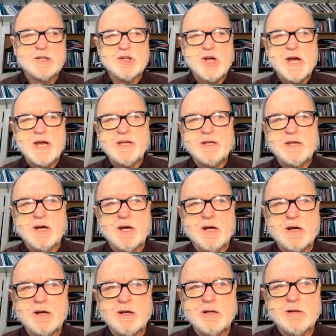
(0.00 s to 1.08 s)
like
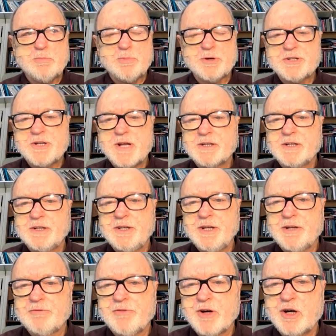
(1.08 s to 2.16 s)
protecting
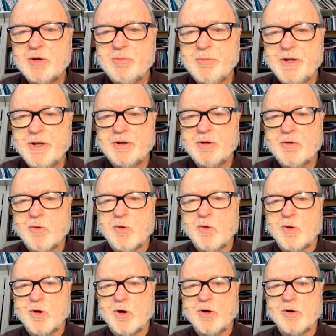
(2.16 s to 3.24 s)
the environment
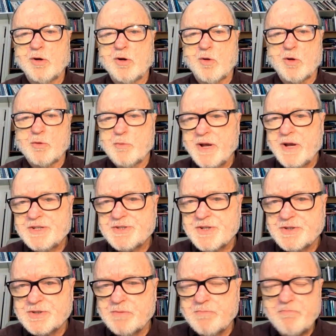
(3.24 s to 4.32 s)
or
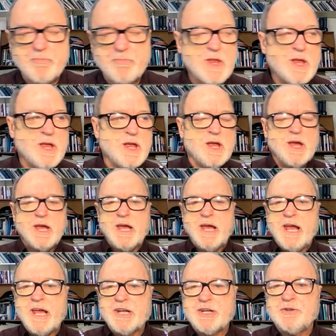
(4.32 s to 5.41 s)
racism,
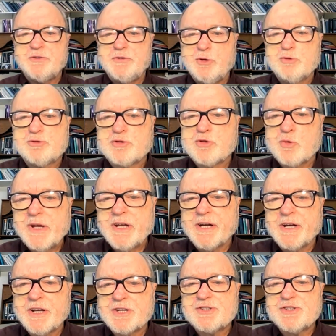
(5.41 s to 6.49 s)
and if you treat
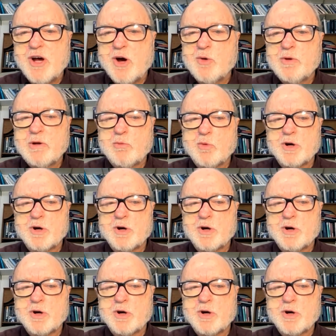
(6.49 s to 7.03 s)
it as though it